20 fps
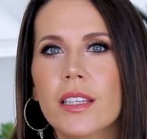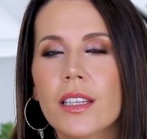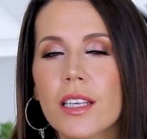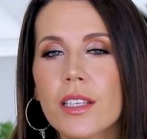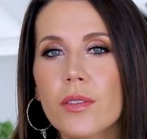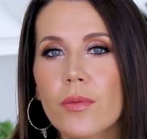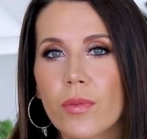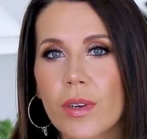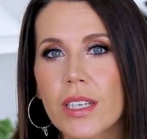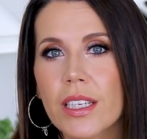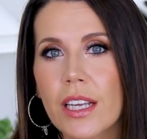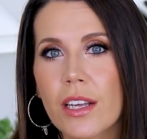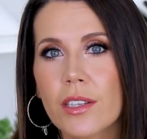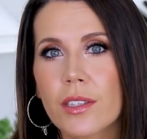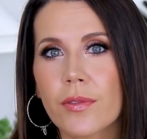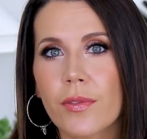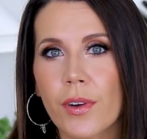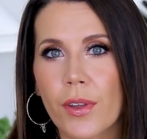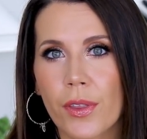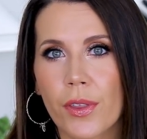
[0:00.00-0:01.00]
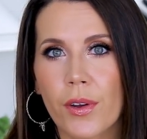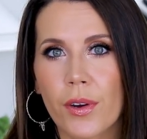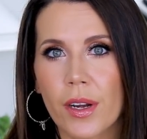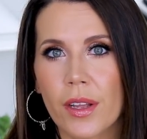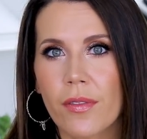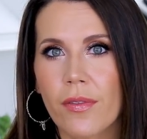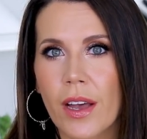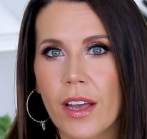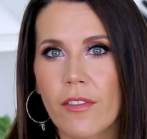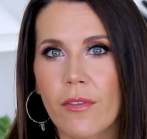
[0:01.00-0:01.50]
This retails for
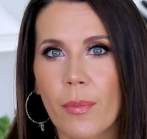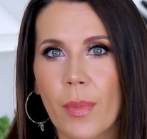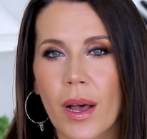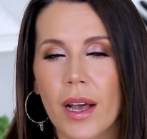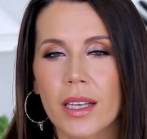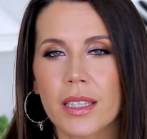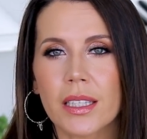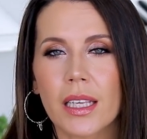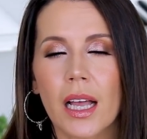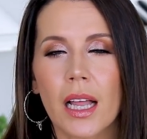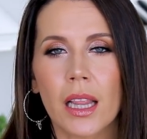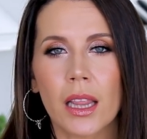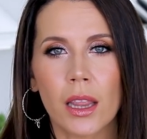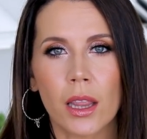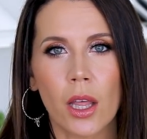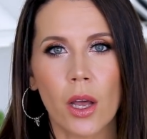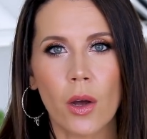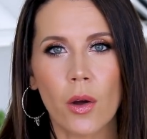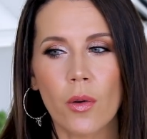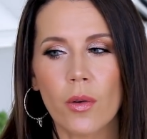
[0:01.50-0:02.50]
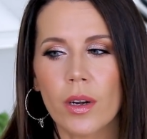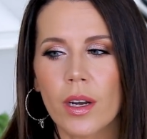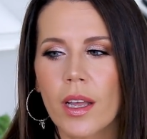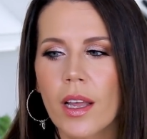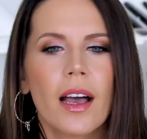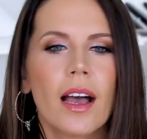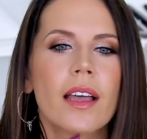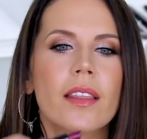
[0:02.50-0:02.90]
35 bucks alone.